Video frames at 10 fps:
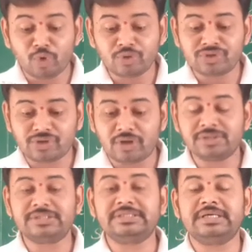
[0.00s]
no
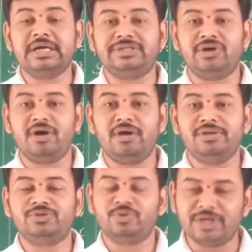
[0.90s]
chance at
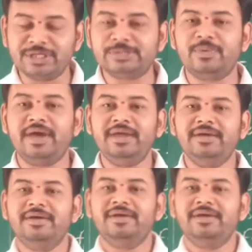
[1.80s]
all. So that is why